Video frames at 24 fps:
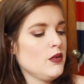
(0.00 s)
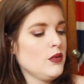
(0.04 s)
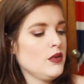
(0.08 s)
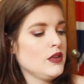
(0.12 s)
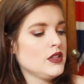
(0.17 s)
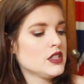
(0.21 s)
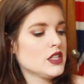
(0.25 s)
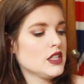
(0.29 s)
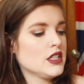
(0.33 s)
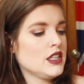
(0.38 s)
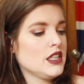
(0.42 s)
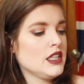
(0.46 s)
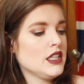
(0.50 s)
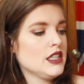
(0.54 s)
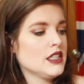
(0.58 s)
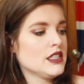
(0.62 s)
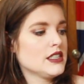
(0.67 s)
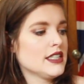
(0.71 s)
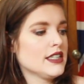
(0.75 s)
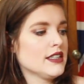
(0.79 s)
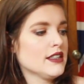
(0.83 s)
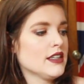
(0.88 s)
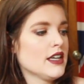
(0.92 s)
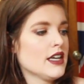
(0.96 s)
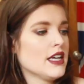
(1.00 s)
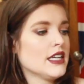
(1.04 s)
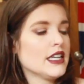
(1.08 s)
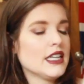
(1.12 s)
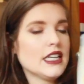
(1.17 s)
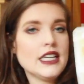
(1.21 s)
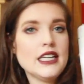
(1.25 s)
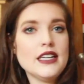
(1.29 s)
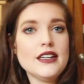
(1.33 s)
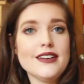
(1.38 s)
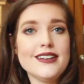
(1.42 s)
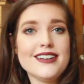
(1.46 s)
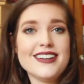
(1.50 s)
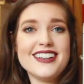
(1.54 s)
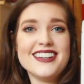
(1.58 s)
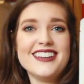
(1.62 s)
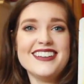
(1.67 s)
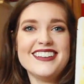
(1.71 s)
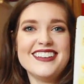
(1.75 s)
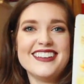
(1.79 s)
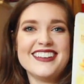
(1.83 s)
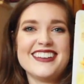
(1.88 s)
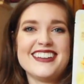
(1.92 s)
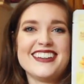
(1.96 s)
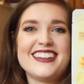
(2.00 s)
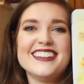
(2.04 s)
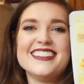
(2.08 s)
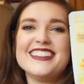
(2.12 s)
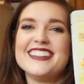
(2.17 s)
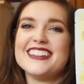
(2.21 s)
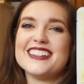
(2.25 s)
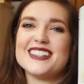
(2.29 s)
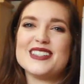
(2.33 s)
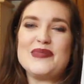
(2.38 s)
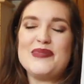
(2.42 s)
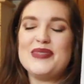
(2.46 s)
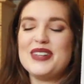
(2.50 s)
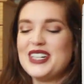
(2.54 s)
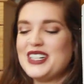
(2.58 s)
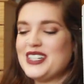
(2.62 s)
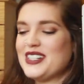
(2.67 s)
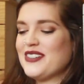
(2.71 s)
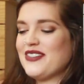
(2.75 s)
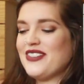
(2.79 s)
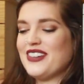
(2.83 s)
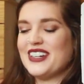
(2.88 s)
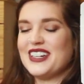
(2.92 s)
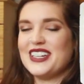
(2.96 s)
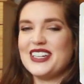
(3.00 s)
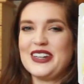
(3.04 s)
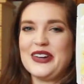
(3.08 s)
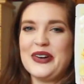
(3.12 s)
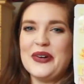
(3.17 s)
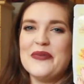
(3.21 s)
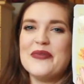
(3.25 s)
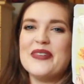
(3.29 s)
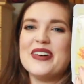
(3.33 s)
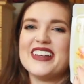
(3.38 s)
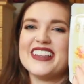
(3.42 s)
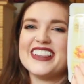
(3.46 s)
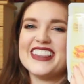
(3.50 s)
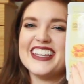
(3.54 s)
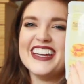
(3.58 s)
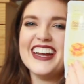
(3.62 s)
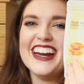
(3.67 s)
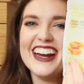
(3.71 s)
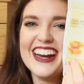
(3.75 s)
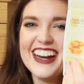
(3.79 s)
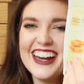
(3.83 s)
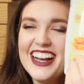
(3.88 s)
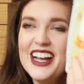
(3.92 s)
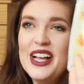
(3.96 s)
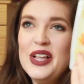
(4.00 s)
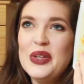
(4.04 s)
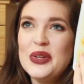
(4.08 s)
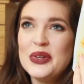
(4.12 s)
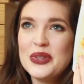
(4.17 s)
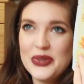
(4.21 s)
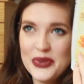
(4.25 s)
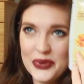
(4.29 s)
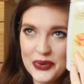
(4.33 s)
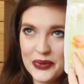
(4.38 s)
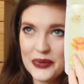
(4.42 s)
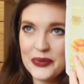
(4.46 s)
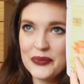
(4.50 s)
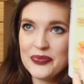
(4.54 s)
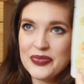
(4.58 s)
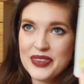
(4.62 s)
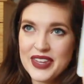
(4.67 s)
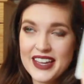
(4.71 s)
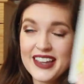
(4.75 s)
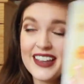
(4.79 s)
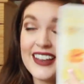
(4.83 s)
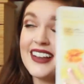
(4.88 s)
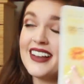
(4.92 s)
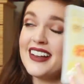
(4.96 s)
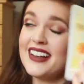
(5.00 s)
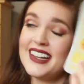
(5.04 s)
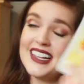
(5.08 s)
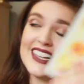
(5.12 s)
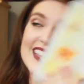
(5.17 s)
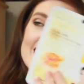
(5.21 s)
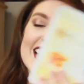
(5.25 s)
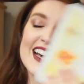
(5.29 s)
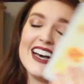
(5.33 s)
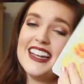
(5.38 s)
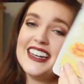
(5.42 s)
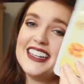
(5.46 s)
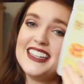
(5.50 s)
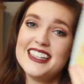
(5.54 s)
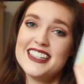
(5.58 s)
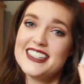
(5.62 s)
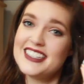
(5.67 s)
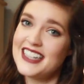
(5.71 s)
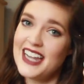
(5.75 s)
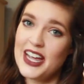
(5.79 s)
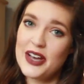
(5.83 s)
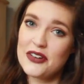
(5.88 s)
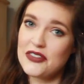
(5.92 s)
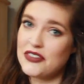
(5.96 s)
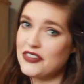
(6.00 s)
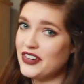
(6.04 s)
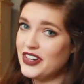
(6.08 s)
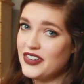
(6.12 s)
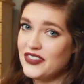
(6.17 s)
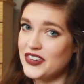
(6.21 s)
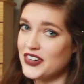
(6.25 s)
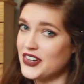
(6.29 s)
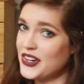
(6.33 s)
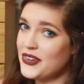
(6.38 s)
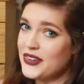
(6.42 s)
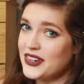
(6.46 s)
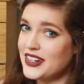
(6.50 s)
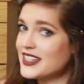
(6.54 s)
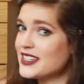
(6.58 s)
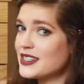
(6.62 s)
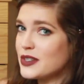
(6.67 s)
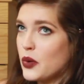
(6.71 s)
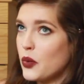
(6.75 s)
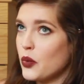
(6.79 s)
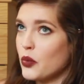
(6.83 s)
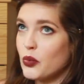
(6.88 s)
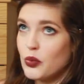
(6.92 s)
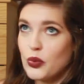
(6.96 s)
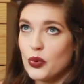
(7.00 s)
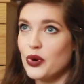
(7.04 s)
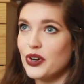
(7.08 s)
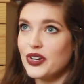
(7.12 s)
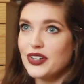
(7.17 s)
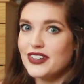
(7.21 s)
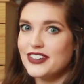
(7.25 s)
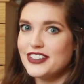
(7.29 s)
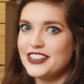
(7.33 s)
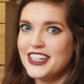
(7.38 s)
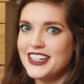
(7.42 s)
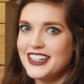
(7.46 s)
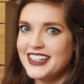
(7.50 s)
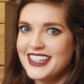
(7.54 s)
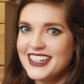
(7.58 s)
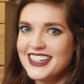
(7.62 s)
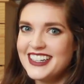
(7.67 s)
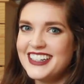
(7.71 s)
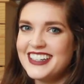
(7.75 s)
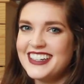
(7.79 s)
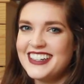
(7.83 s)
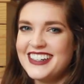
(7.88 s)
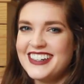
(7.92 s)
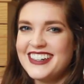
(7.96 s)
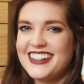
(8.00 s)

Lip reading: Which I think is honey. Because there's a picture of honeycomb on there. So, honey is now forever known as royal jelly.